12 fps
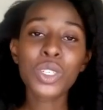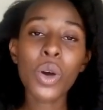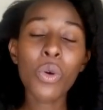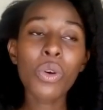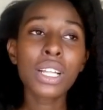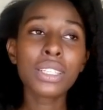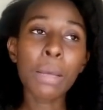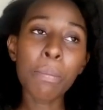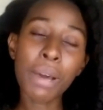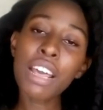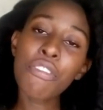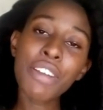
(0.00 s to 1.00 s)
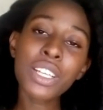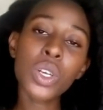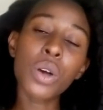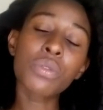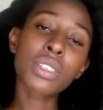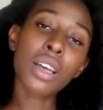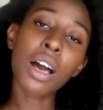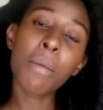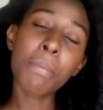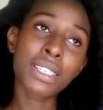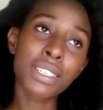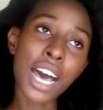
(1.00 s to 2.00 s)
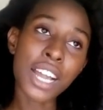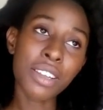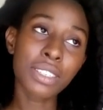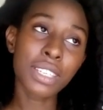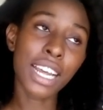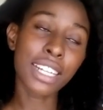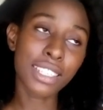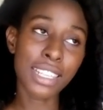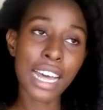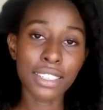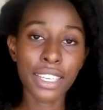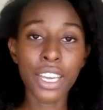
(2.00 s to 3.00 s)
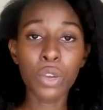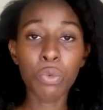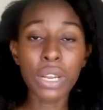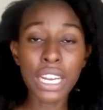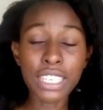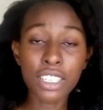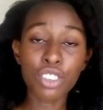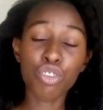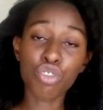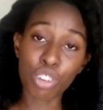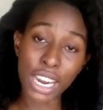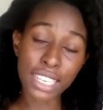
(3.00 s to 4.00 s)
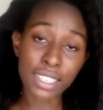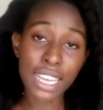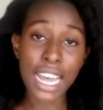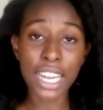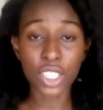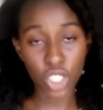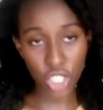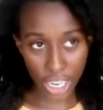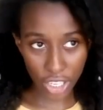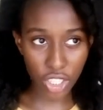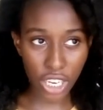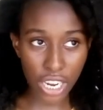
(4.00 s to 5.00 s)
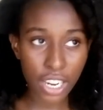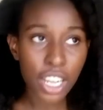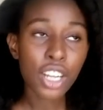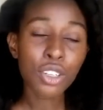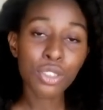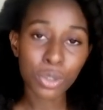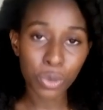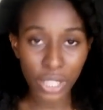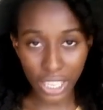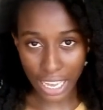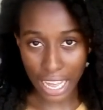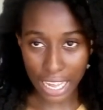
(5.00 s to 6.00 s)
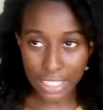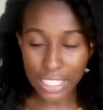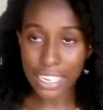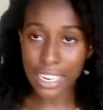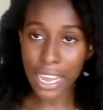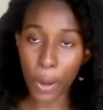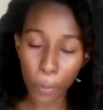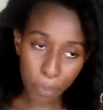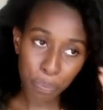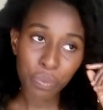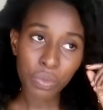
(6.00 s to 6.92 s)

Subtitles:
So the benefit of scalp massages is that it releases stress and tension to the head. Now,